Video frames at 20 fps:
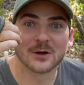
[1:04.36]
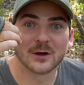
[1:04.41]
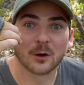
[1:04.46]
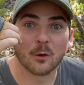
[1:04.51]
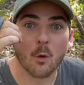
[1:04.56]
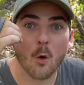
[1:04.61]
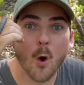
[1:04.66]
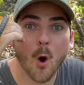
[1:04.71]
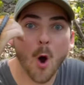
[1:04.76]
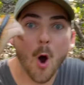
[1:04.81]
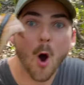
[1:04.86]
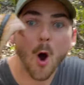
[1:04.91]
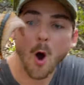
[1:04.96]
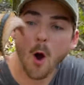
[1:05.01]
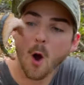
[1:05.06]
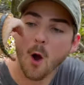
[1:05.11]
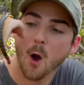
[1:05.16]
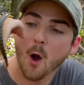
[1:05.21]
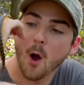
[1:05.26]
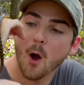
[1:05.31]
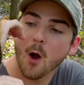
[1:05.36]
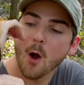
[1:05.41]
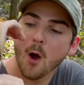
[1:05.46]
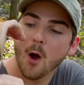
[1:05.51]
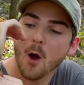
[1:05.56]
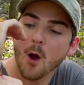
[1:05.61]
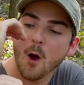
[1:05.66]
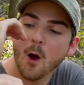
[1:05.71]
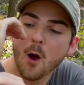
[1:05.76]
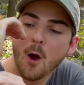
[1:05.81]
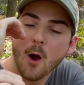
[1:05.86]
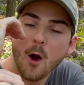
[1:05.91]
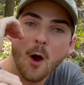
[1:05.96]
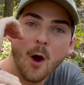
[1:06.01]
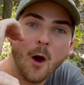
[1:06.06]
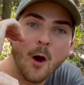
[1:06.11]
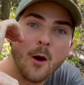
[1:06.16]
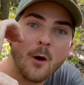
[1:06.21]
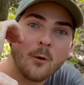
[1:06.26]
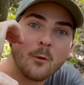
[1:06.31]
My name is
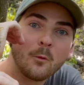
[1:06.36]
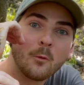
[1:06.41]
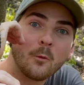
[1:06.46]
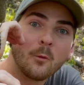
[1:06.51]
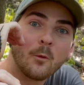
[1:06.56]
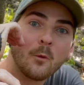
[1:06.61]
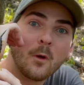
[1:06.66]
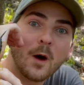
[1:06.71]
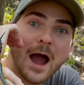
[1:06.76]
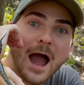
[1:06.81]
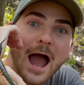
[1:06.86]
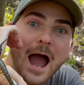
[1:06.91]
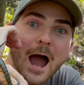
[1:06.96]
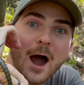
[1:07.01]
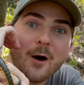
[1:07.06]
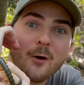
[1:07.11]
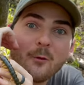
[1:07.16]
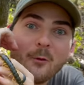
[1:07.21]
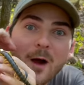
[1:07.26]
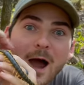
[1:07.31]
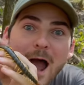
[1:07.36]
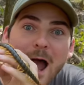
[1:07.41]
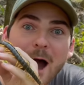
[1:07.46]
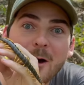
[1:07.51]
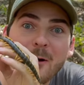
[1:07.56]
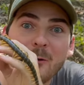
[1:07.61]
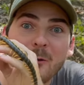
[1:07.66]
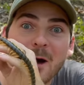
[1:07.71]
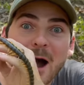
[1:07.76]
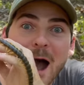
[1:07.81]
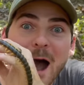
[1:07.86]
Jack, and I've spent the past few